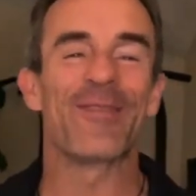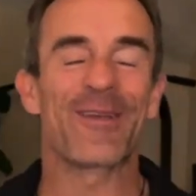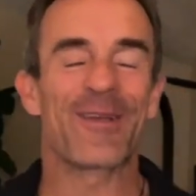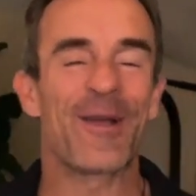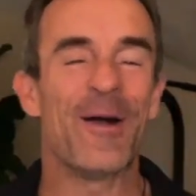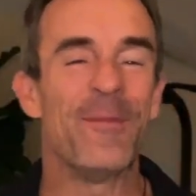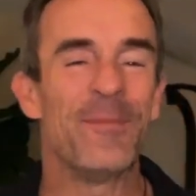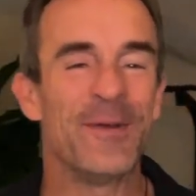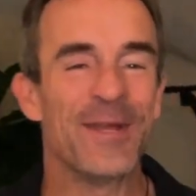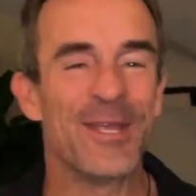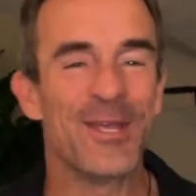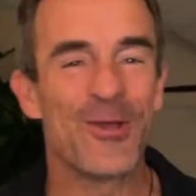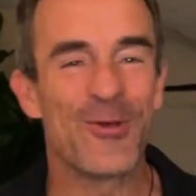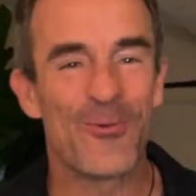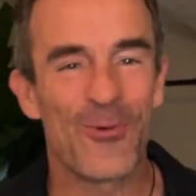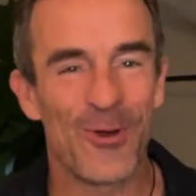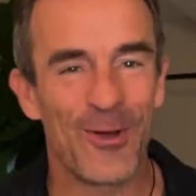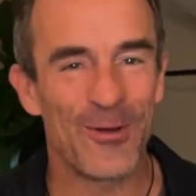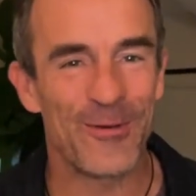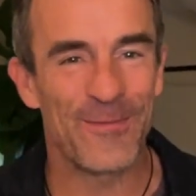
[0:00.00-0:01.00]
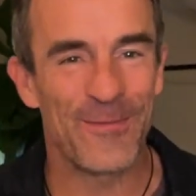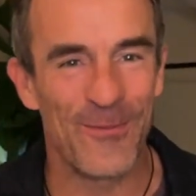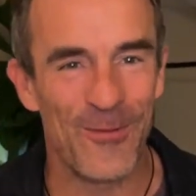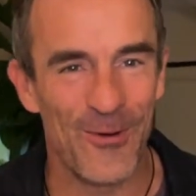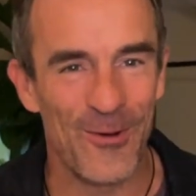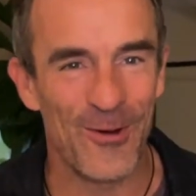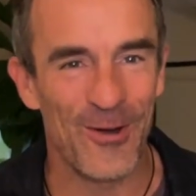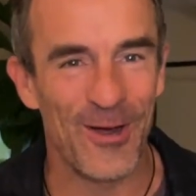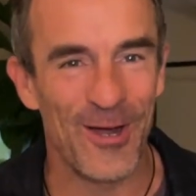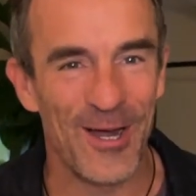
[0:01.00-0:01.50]
the company you work
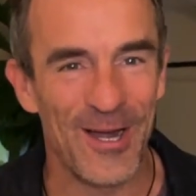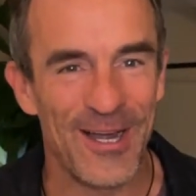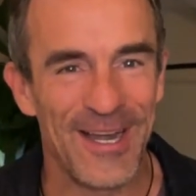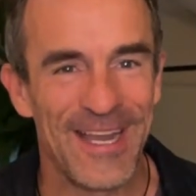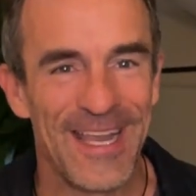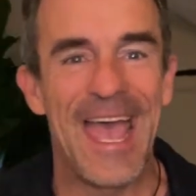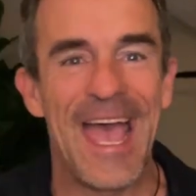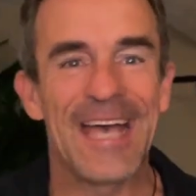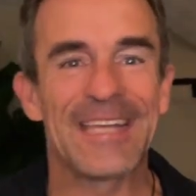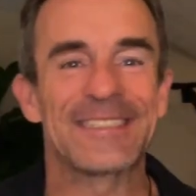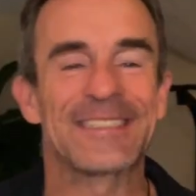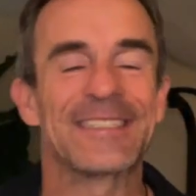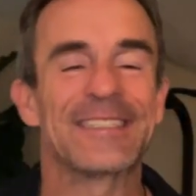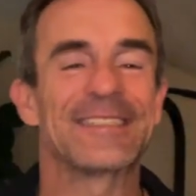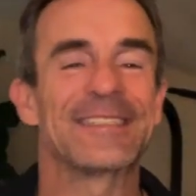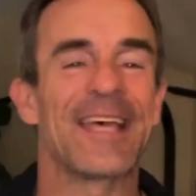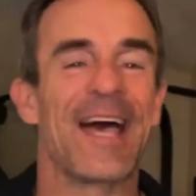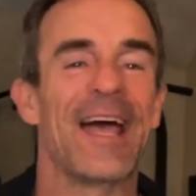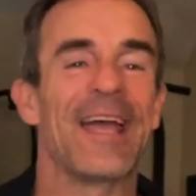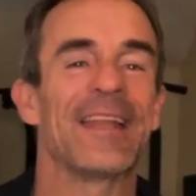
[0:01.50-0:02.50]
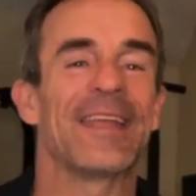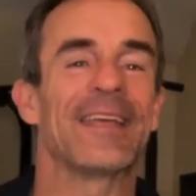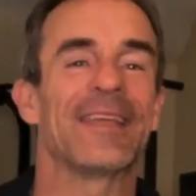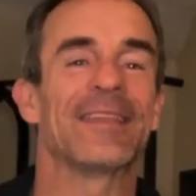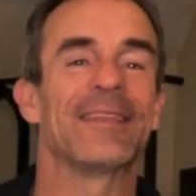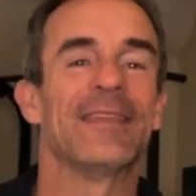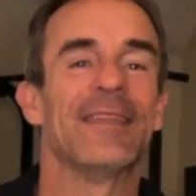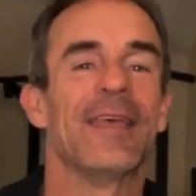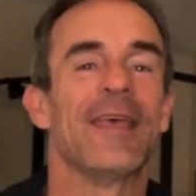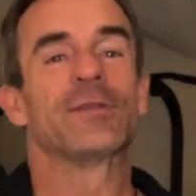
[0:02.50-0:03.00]
for has
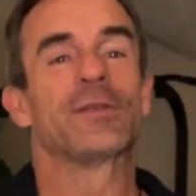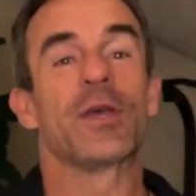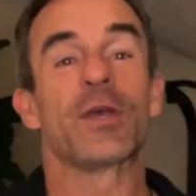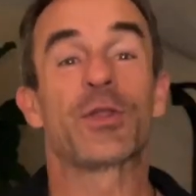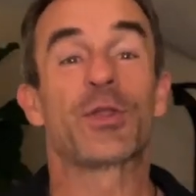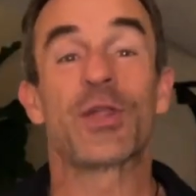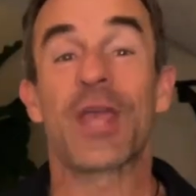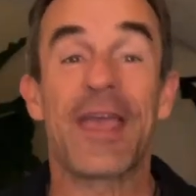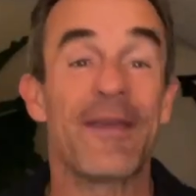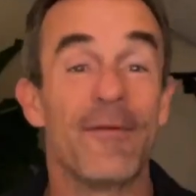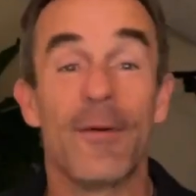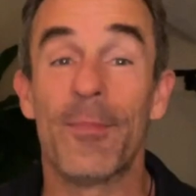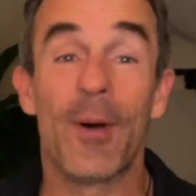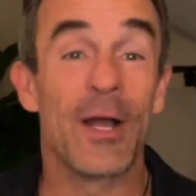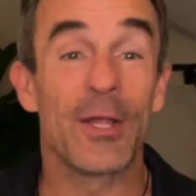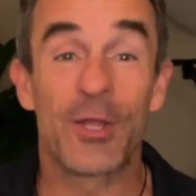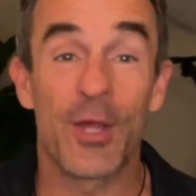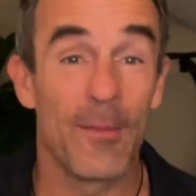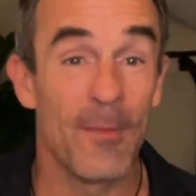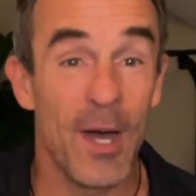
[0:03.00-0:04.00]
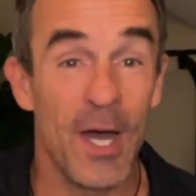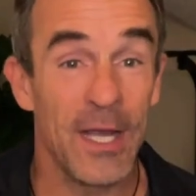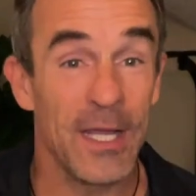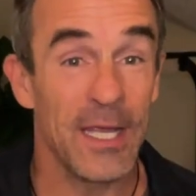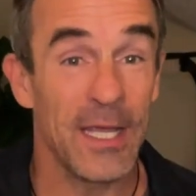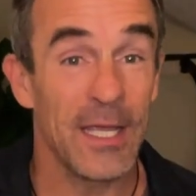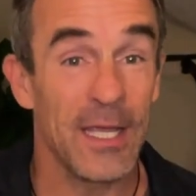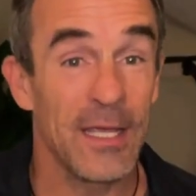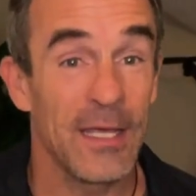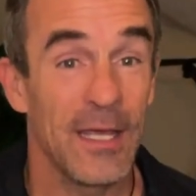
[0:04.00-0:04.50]
decided to save a bunch of
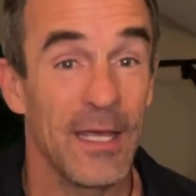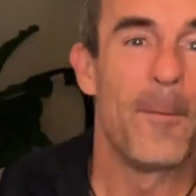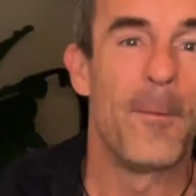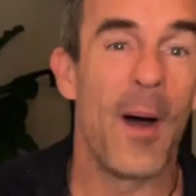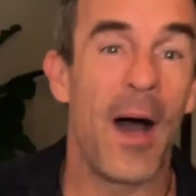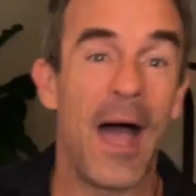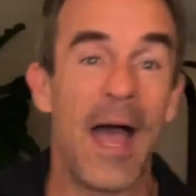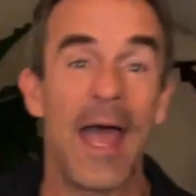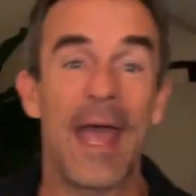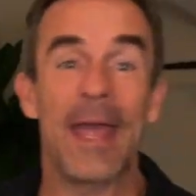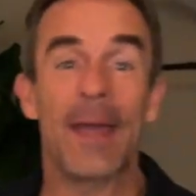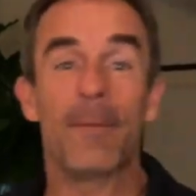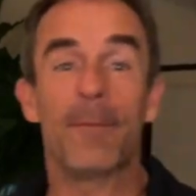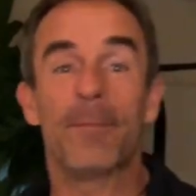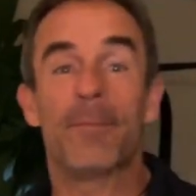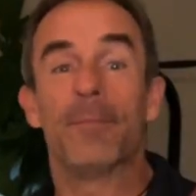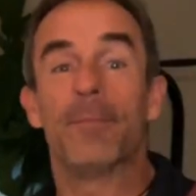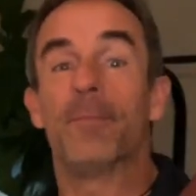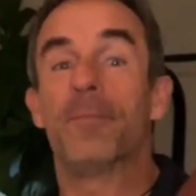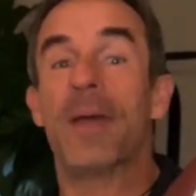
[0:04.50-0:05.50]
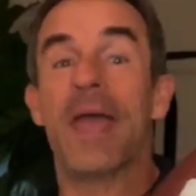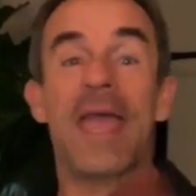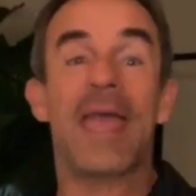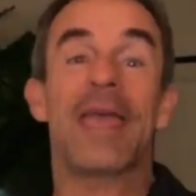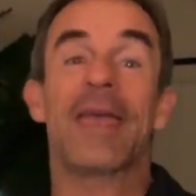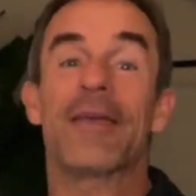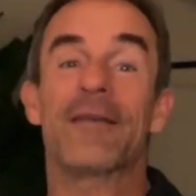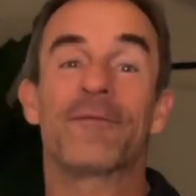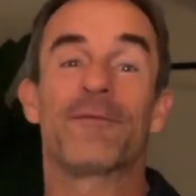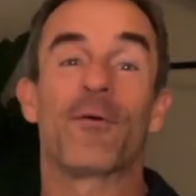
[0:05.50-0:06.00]
money by
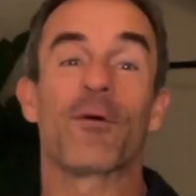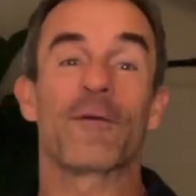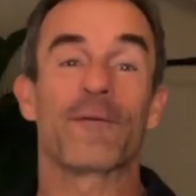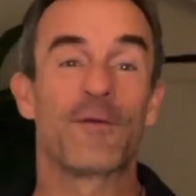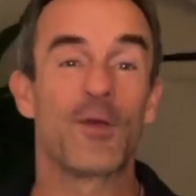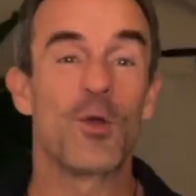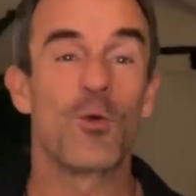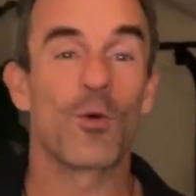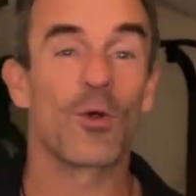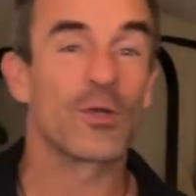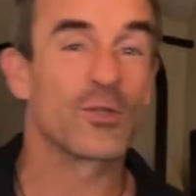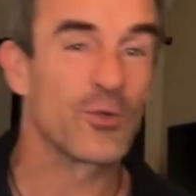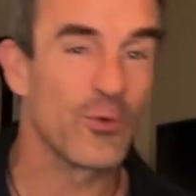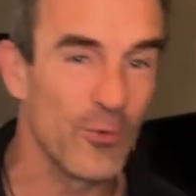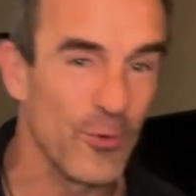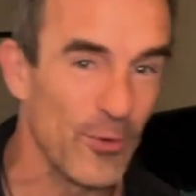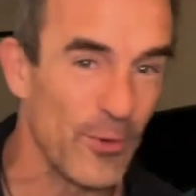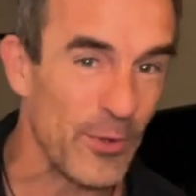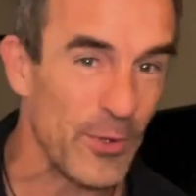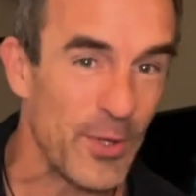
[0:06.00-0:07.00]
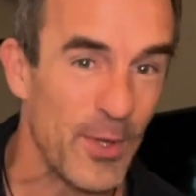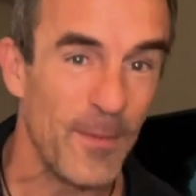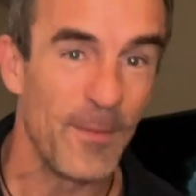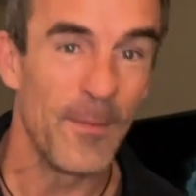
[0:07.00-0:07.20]
paying for fewer tools.